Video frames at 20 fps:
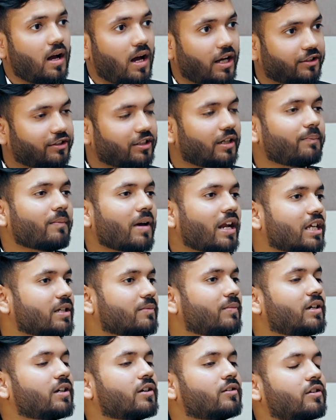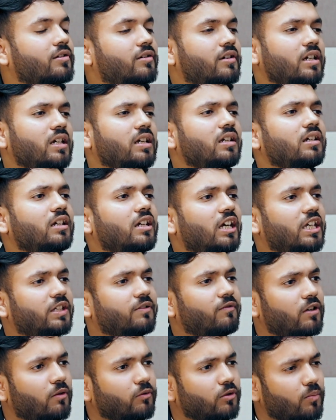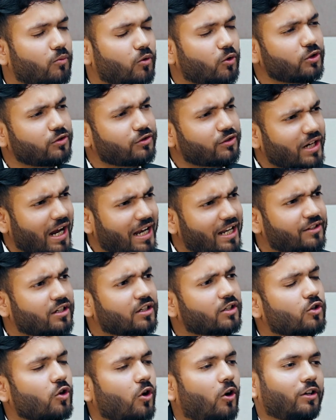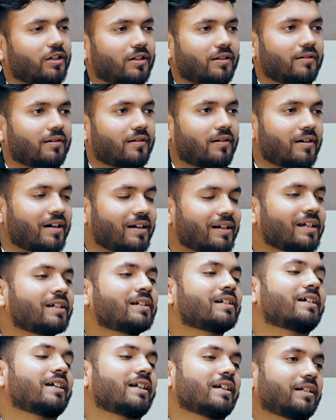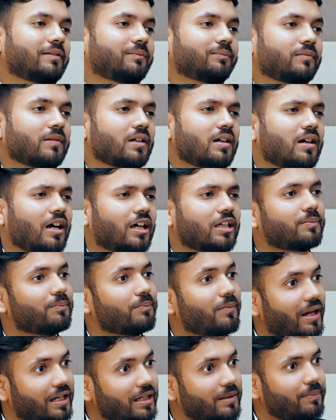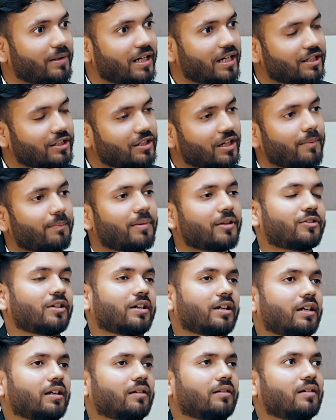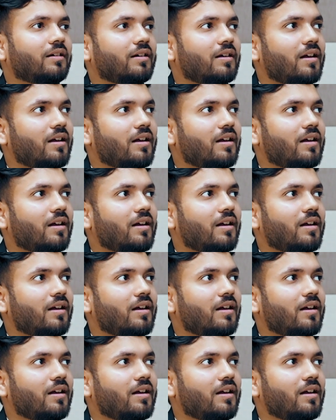Asset management industry is one of the most challenging shot currently in India, as many players are pitching in.